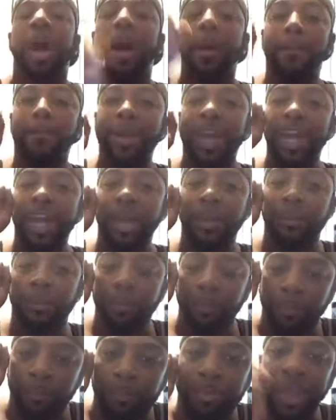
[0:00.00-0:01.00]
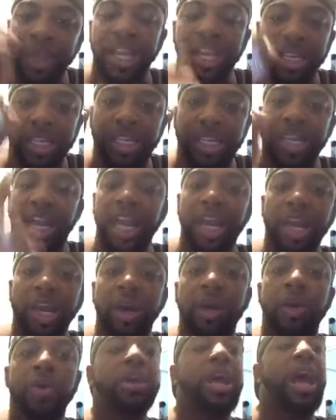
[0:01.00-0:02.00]
being beat,
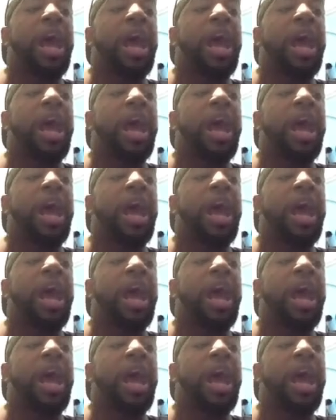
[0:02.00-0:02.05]
killed,